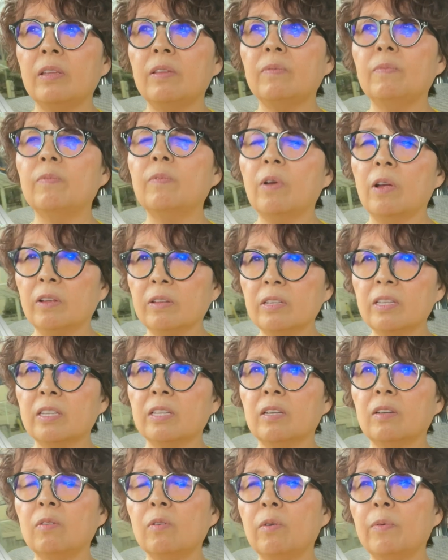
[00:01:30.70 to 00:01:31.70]

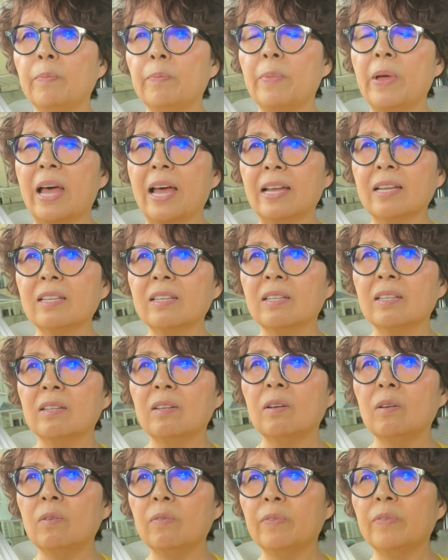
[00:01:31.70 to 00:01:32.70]
front or back
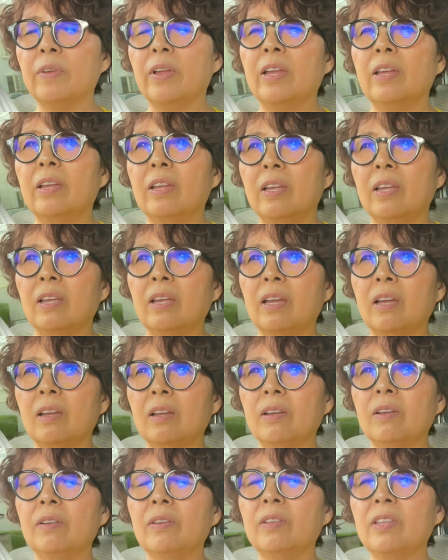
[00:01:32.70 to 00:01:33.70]
of
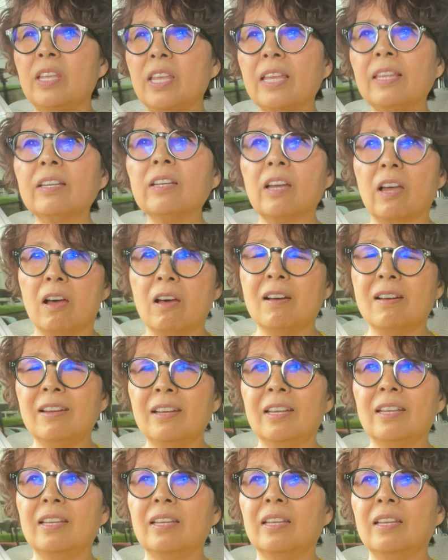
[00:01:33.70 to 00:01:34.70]
the other car
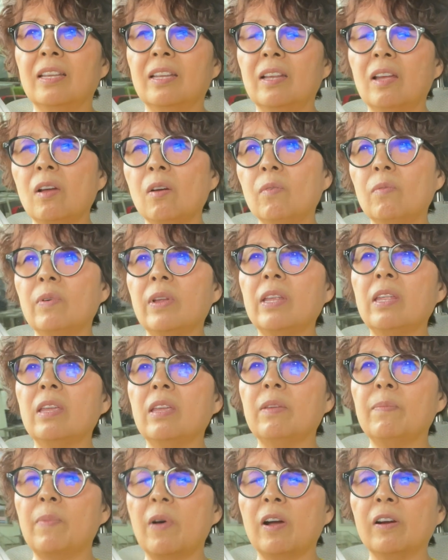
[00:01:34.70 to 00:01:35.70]

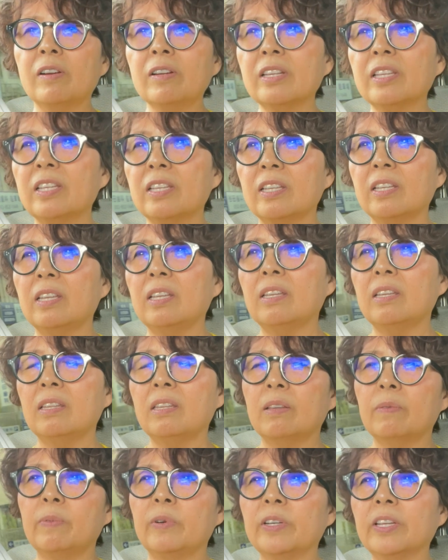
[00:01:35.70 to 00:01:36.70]
already parked in
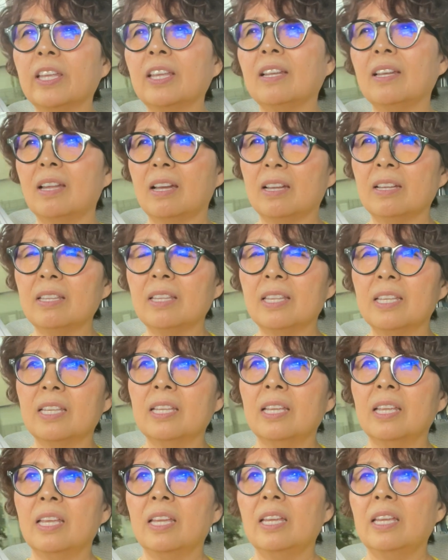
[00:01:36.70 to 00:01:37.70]
the parking lot,
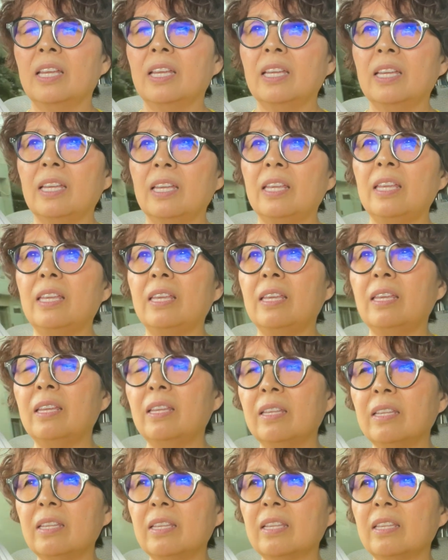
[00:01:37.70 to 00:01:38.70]

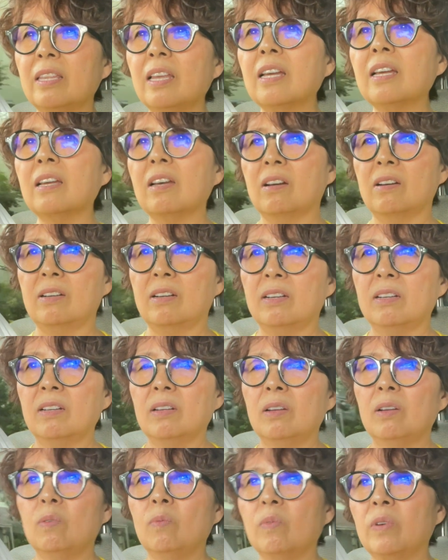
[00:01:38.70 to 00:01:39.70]
and that car
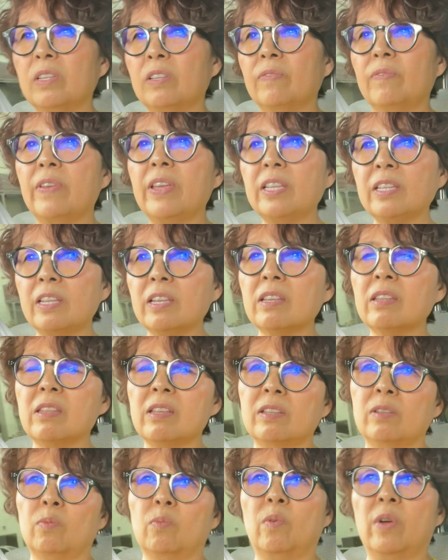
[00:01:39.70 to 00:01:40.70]
was facing
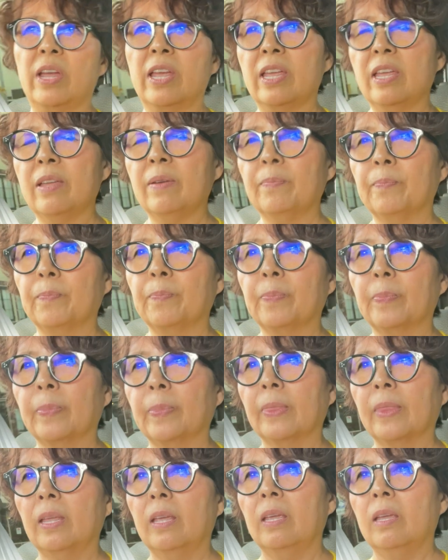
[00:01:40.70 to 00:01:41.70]
this way
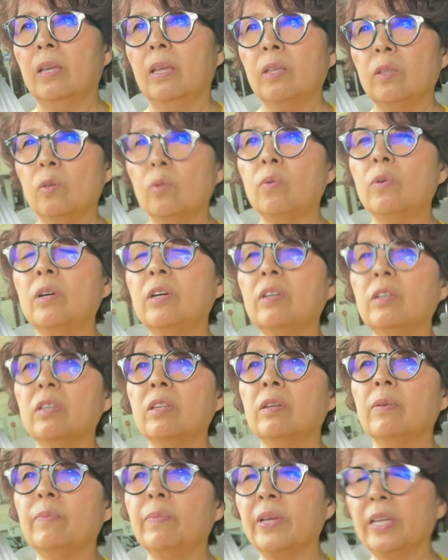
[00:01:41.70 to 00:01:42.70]
toward
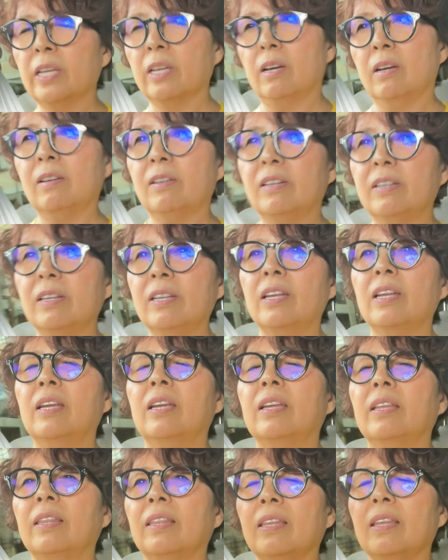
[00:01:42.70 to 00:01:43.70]
my car,
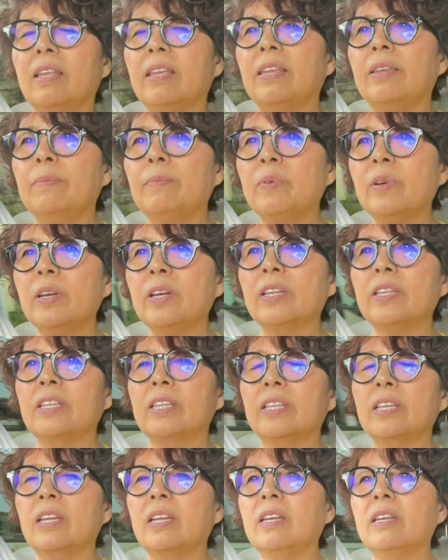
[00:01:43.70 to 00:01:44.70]

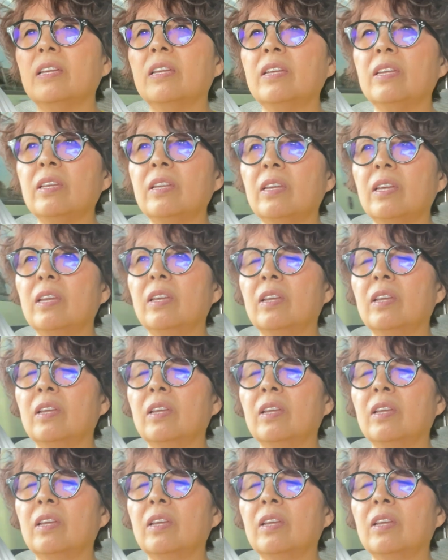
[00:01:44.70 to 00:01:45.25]
but I